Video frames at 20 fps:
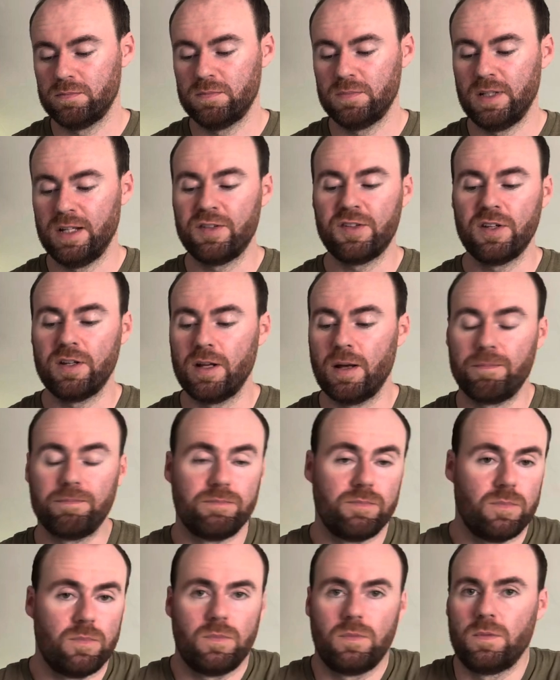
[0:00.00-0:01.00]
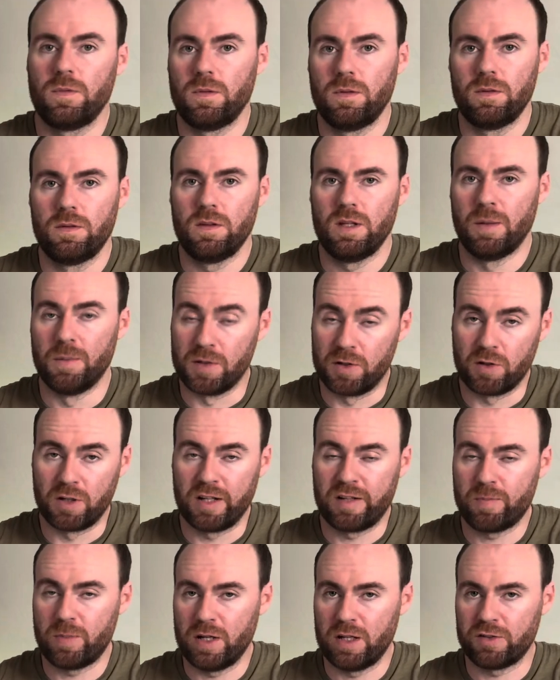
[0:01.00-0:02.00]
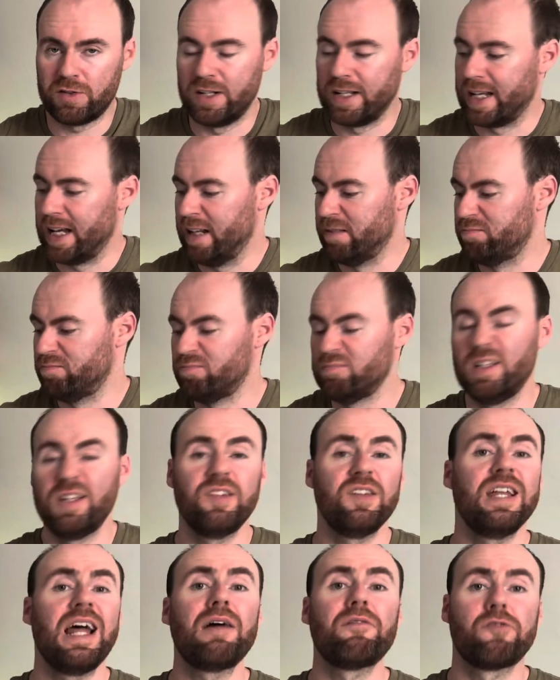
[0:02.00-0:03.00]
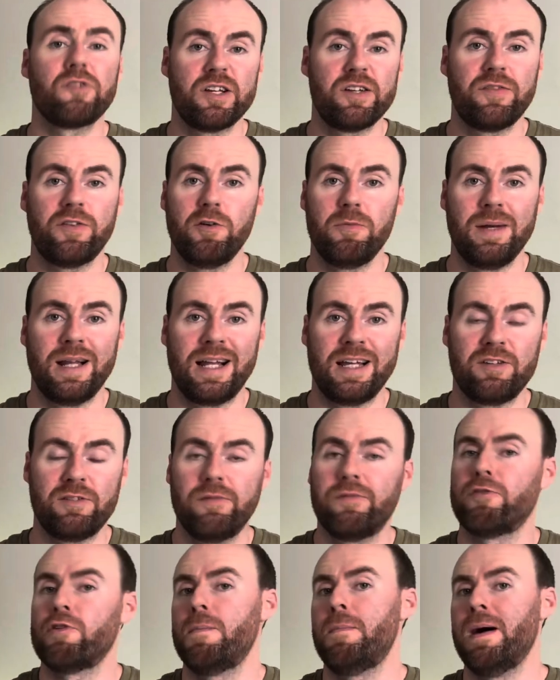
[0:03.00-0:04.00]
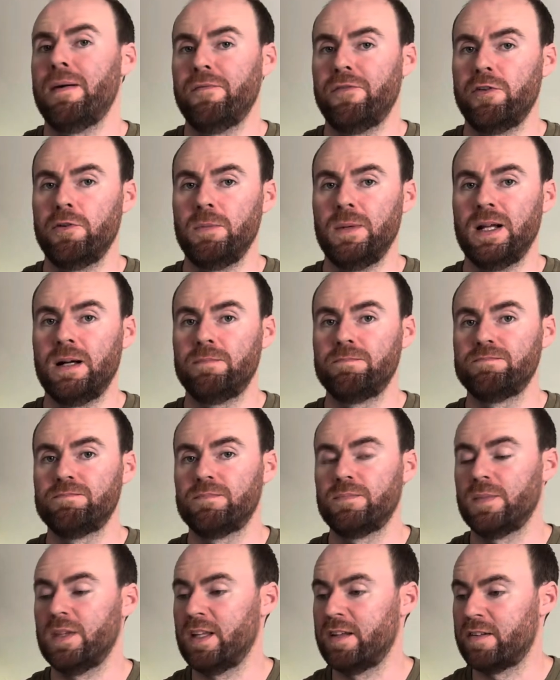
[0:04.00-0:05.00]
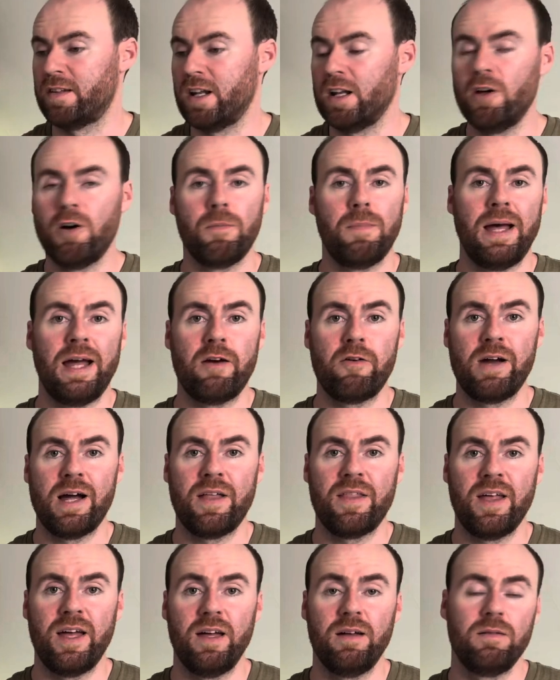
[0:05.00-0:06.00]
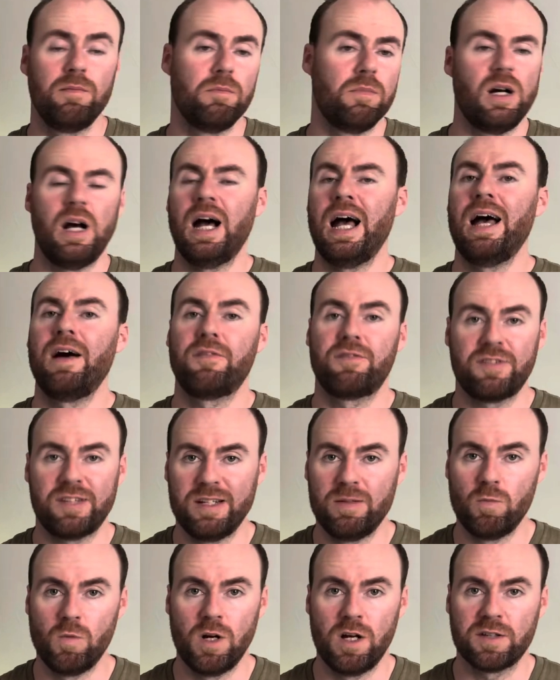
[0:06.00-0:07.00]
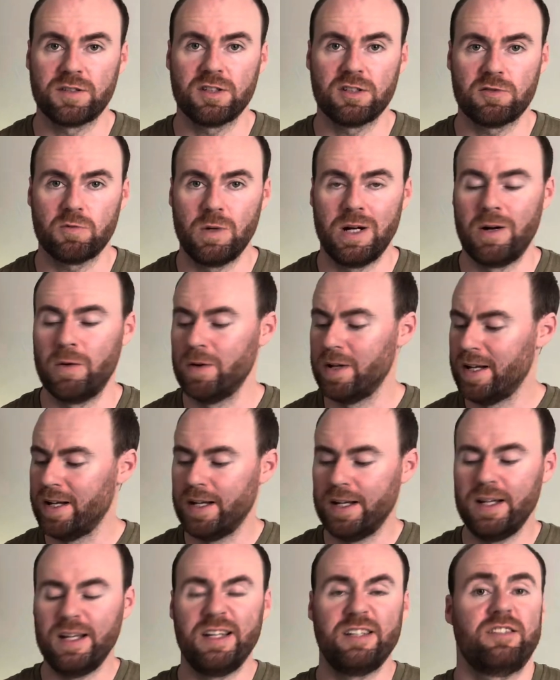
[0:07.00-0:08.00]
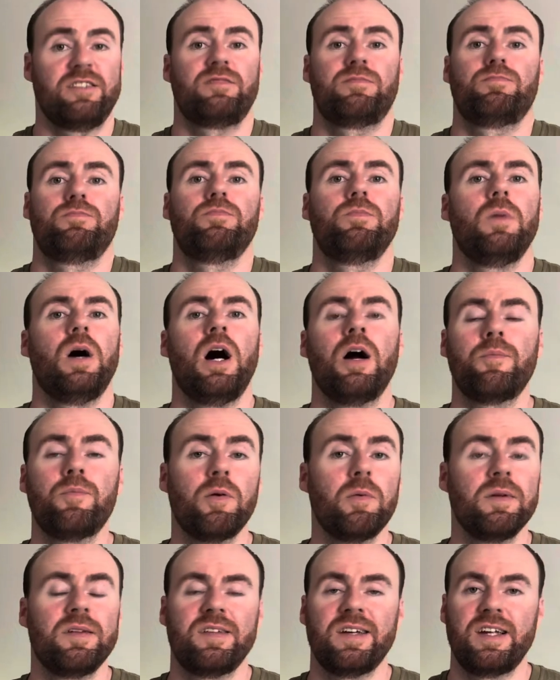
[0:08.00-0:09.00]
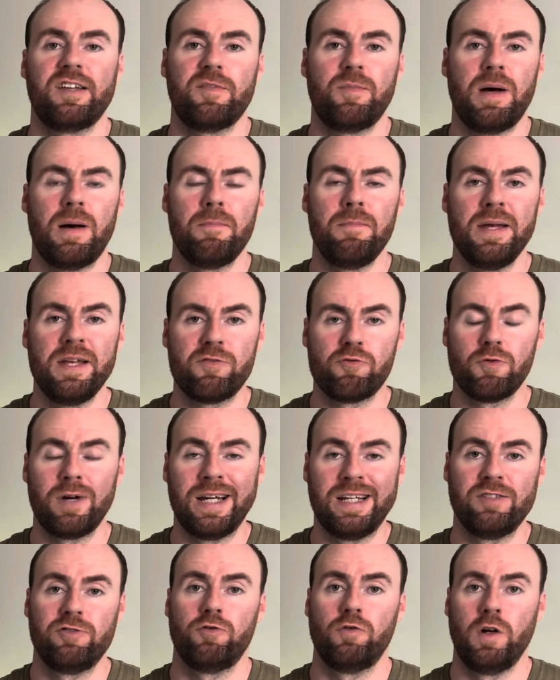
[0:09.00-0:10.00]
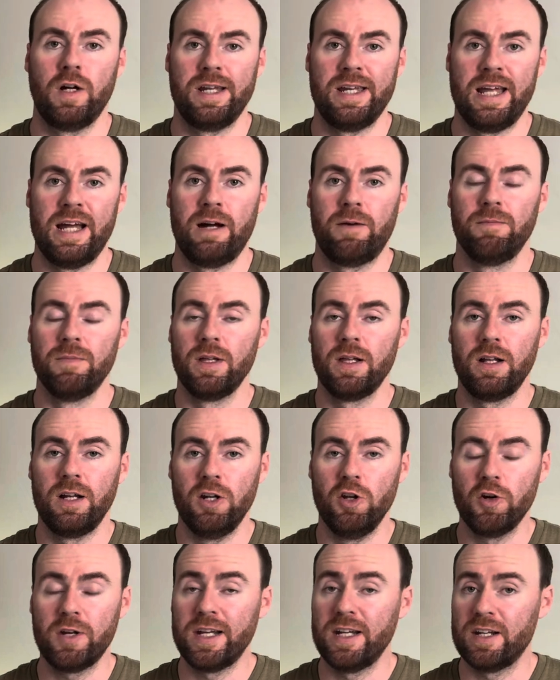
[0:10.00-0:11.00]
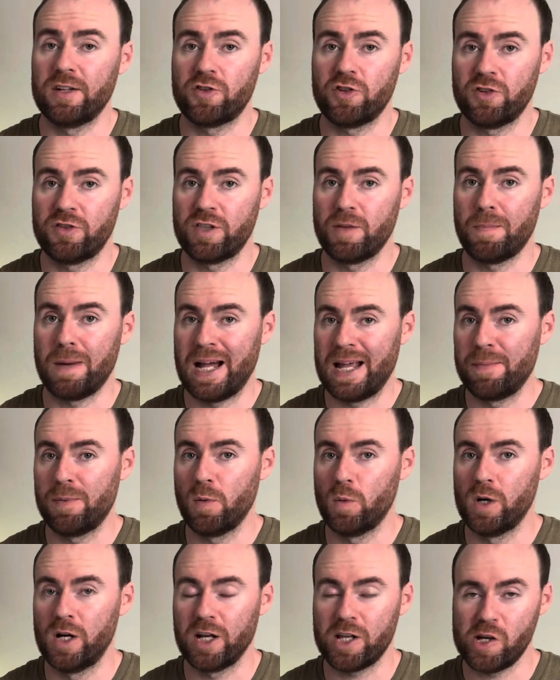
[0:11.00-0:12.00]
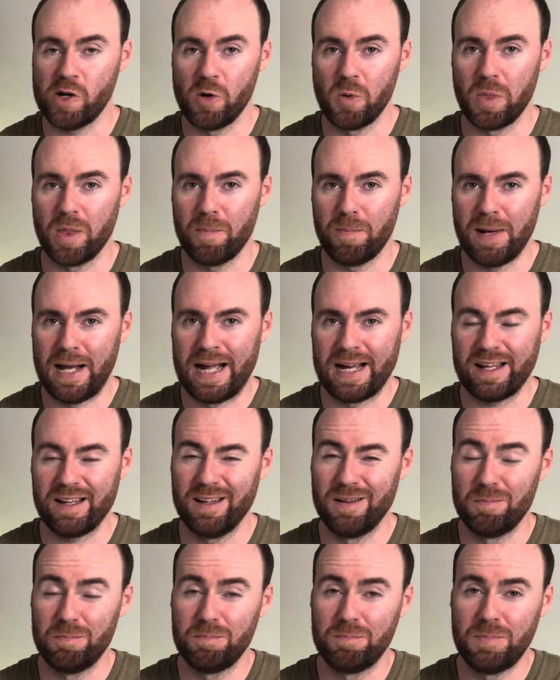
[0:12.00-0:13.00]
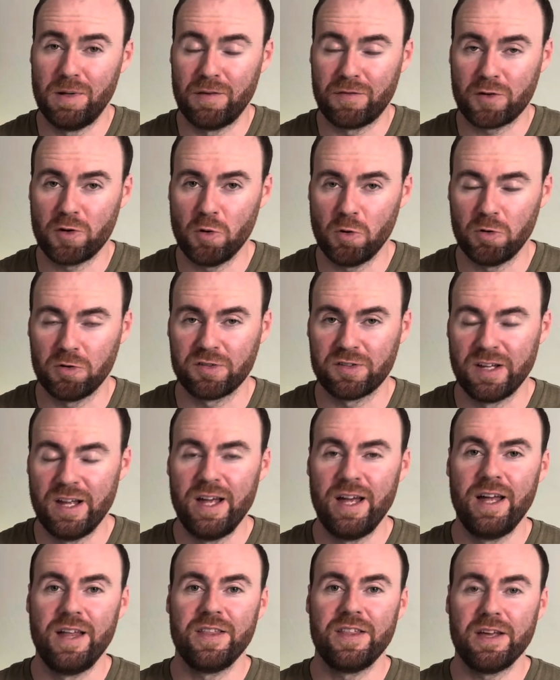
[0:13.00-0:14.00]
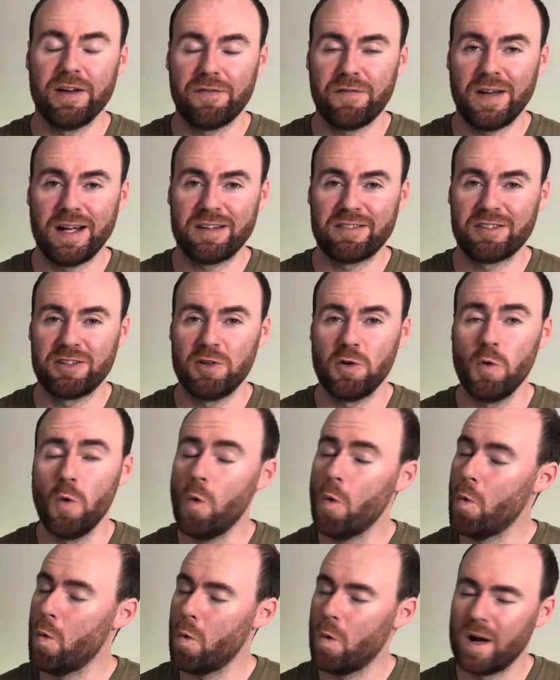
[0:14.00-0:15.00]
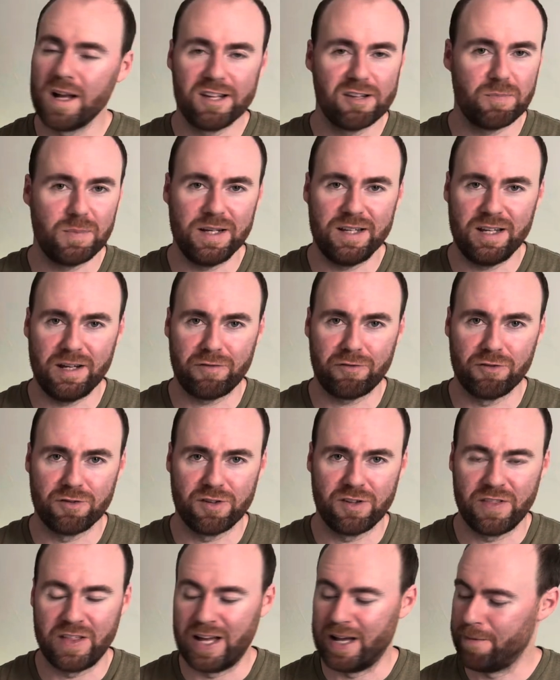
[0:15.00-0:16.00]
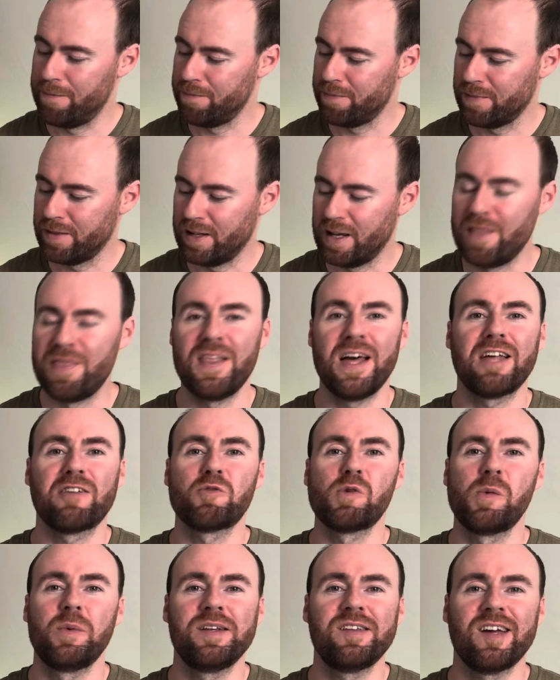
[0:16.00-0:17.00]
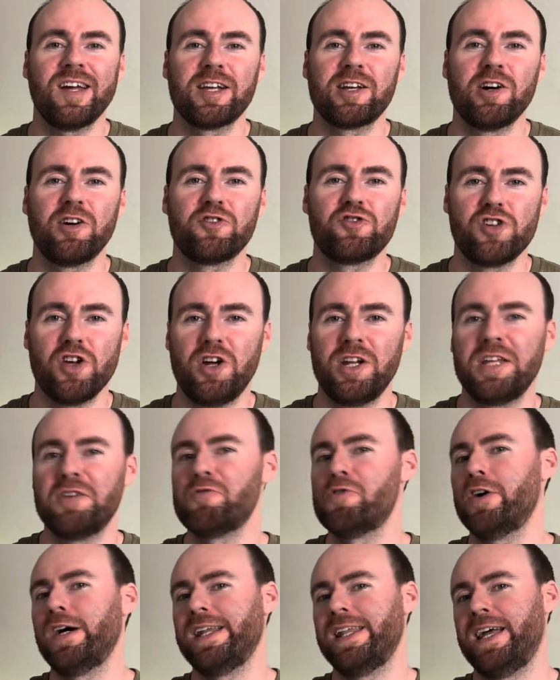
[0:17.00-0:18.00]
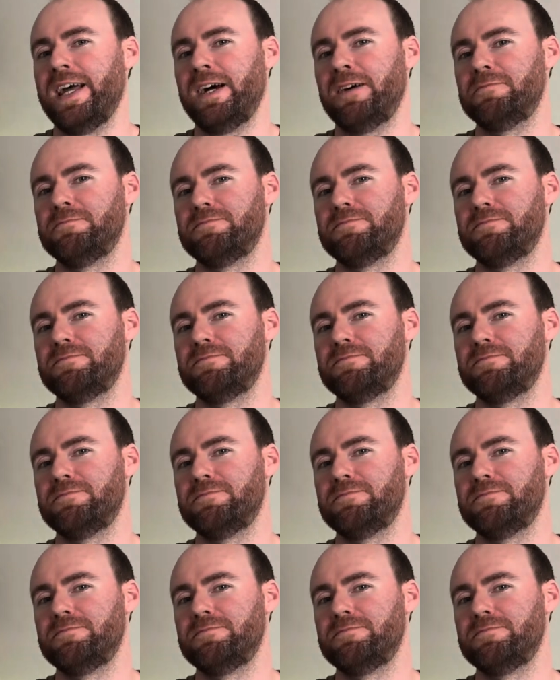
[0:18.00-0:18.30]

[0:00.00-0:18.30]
I'm an honest person again. It's an average formulation for a pump formula. There's a lot better out there, but I have seen worse as well. I'd probably say it's about mid-range right now, looking at just the paperwork on the back. But of course, the effects can always be different to that, and that's where we take our journey right now.